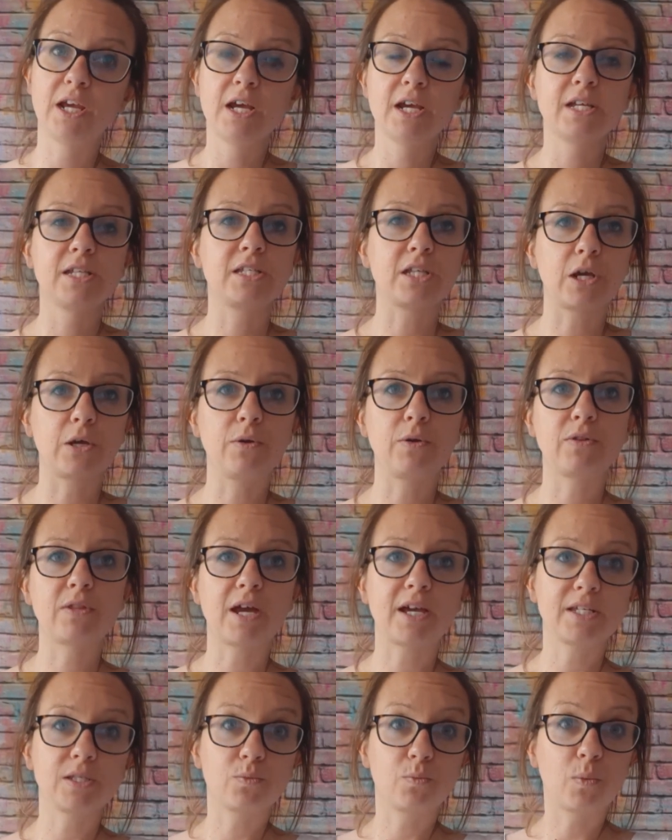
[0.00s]
So
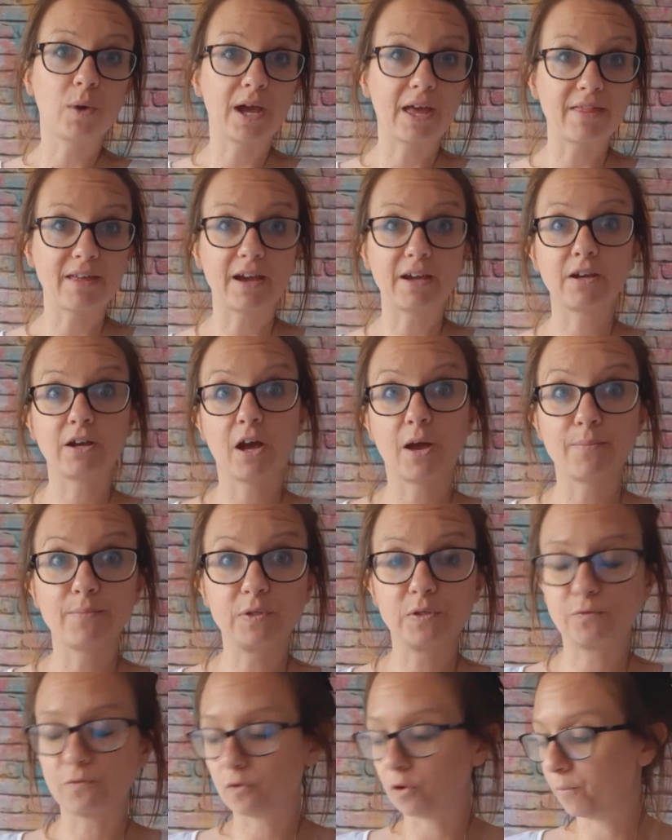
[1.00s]
that's where that
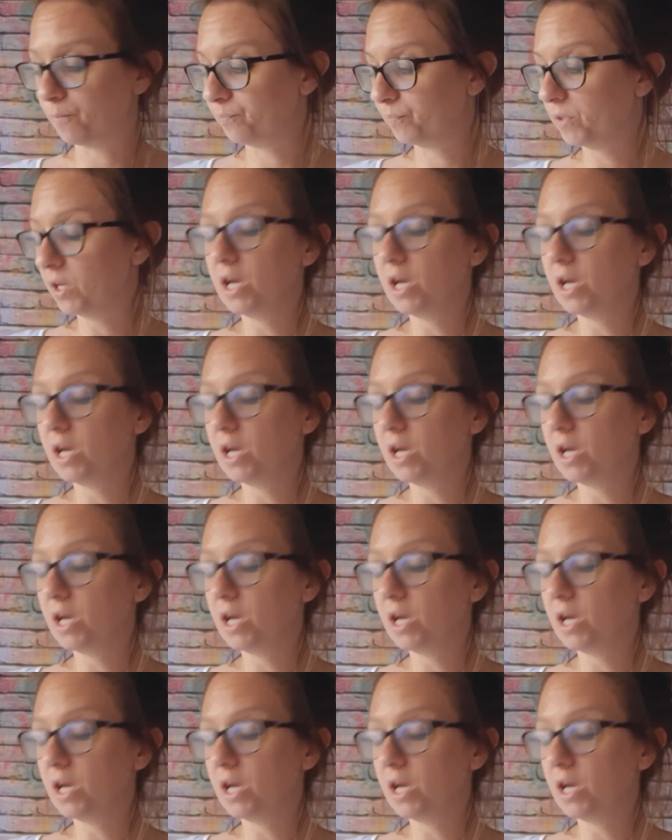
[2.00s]
comes from.